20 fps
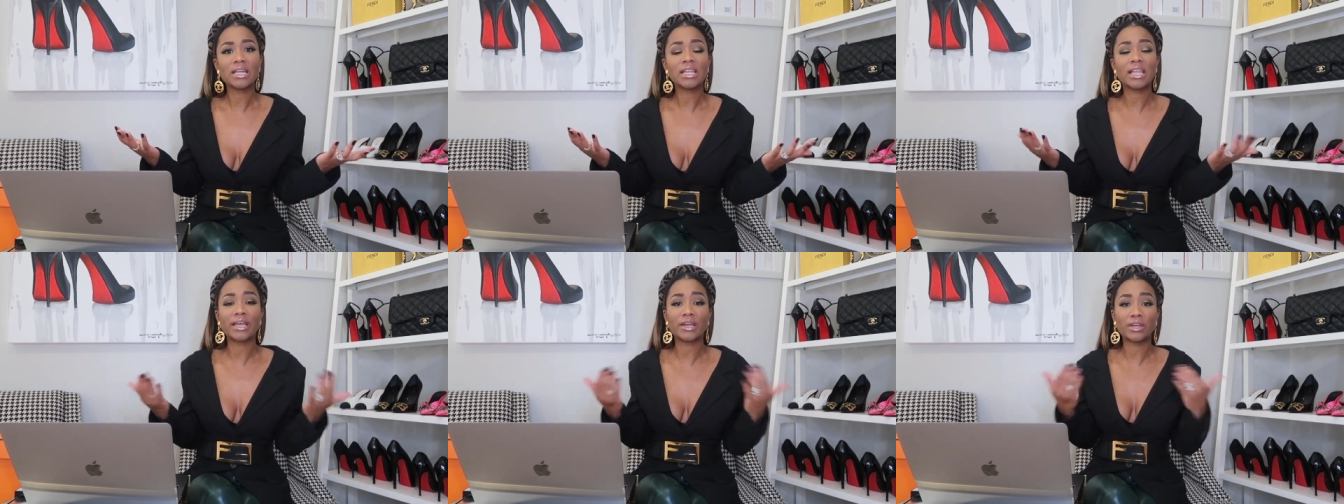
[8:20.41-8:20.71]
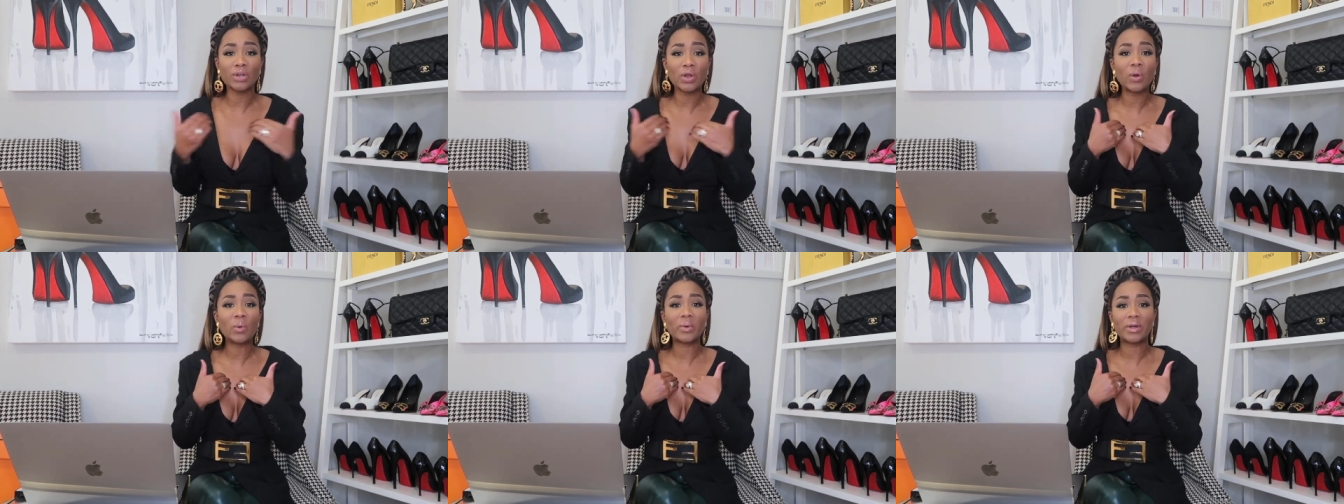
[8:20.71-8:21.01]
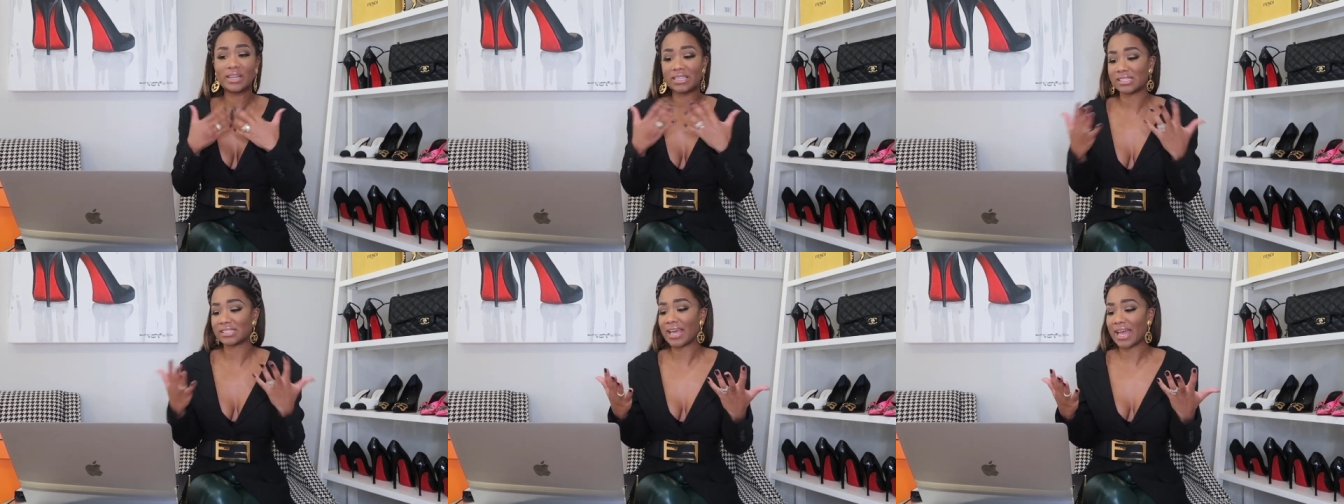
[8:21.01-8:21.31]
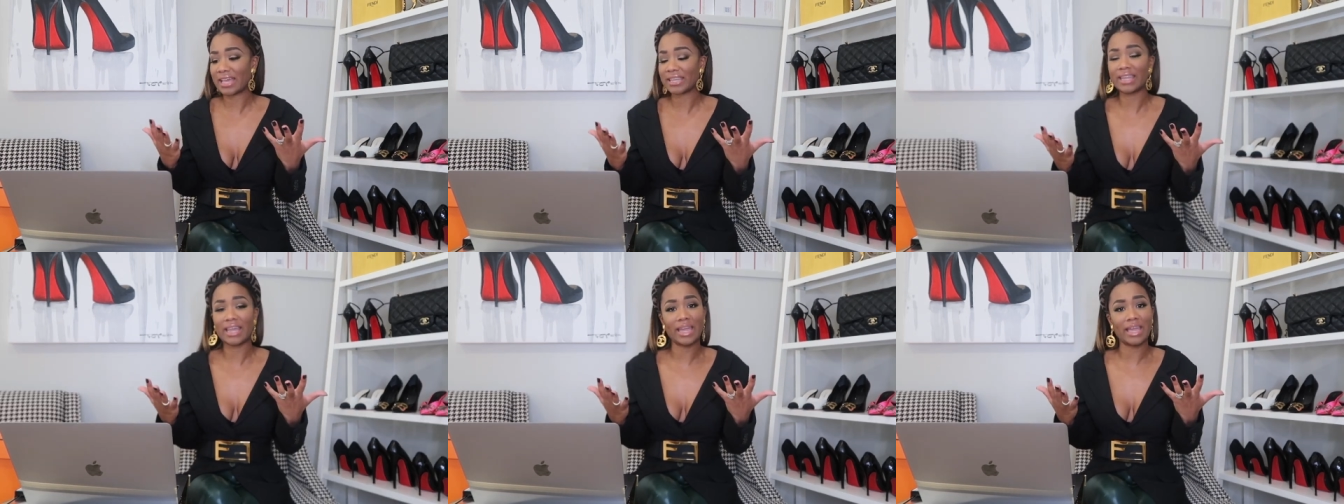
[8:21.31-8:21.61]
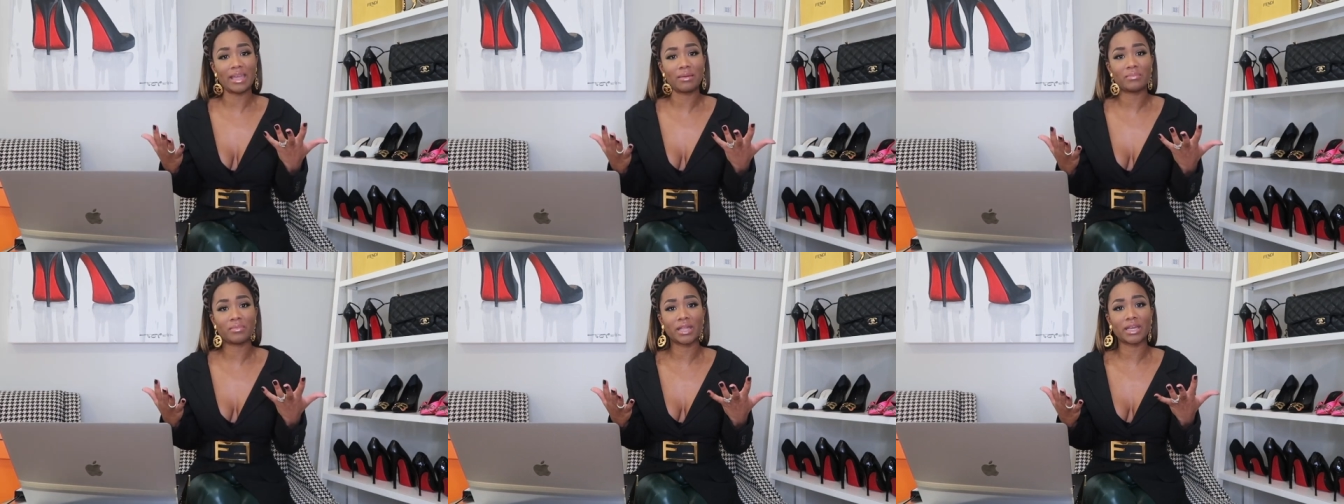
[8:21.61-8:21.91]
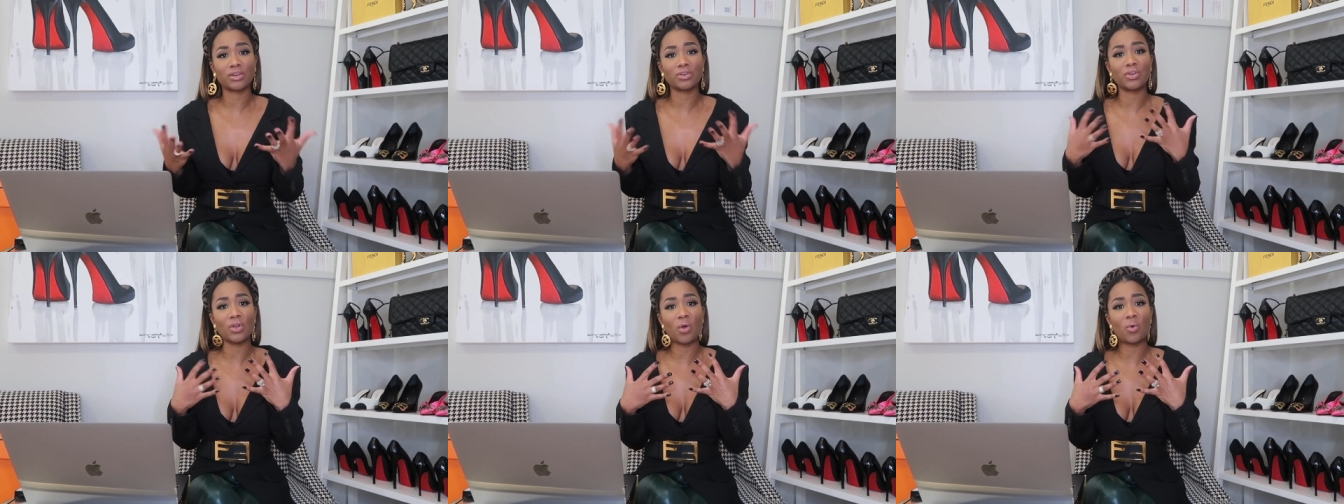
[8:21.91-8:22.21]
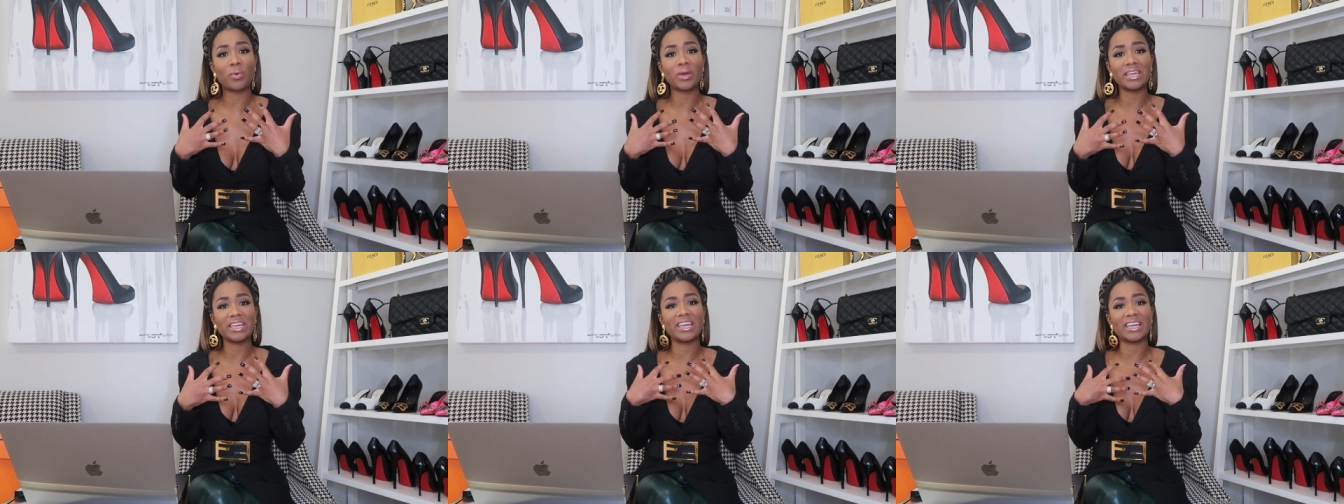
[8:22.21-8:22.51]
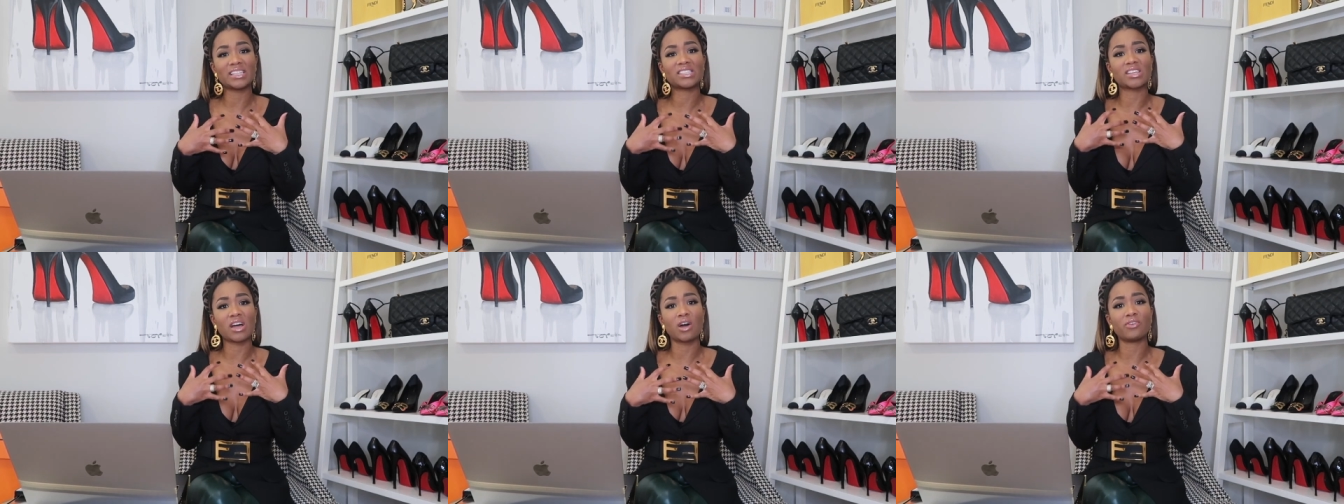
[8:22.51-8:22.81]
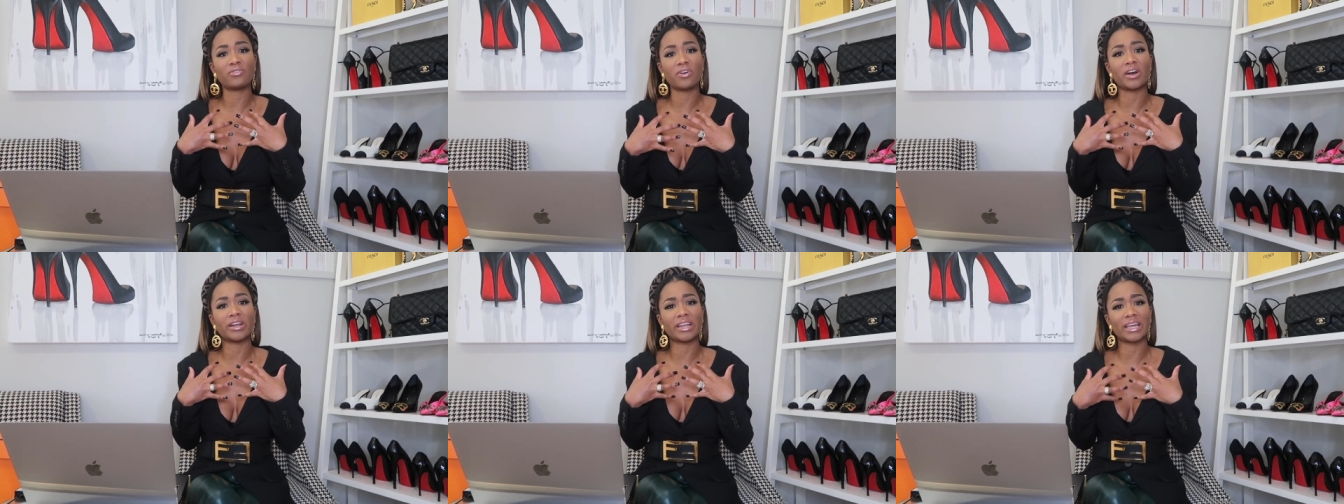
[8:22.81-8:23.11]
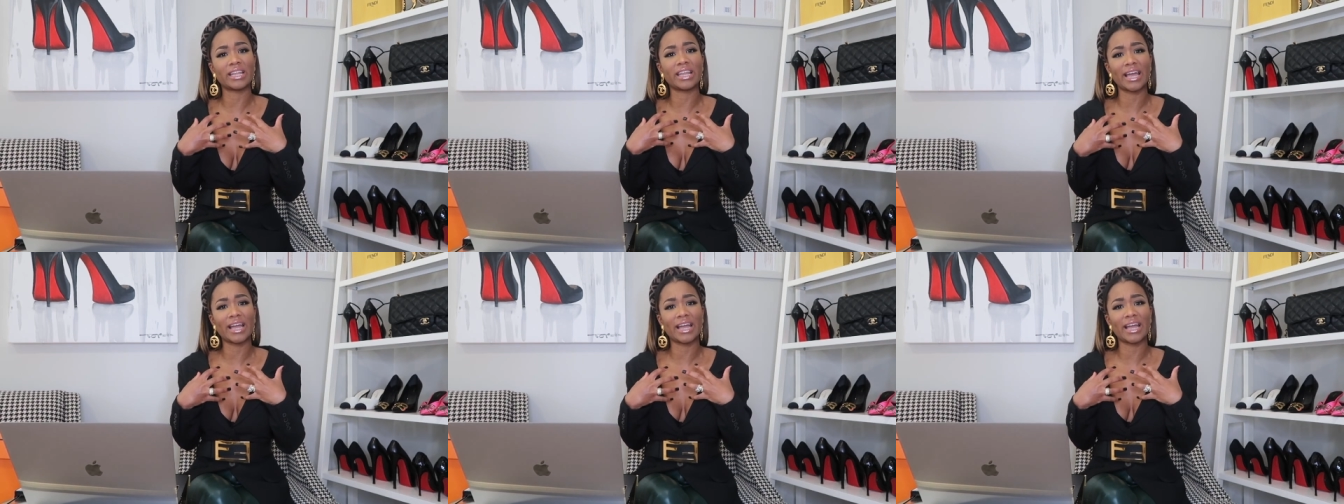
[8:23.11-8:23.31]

Like no one is that lame. Like no one gets off on it.